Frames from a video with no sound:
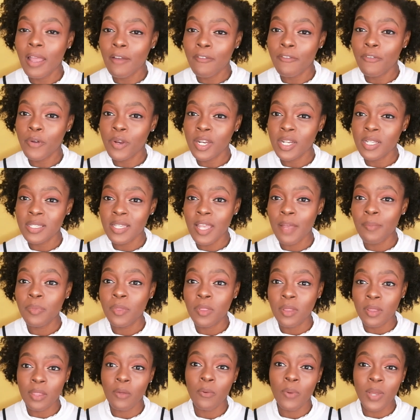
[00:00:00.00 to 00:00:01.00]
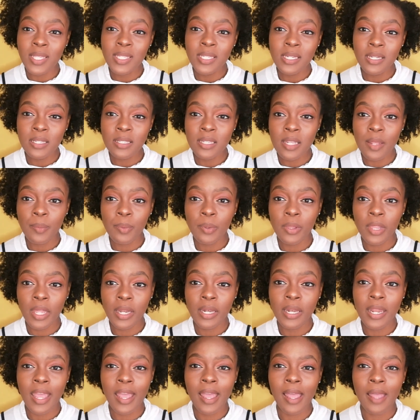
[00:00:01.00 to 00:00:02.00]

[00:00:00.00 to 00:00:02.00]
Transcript: for an example, there was an example that,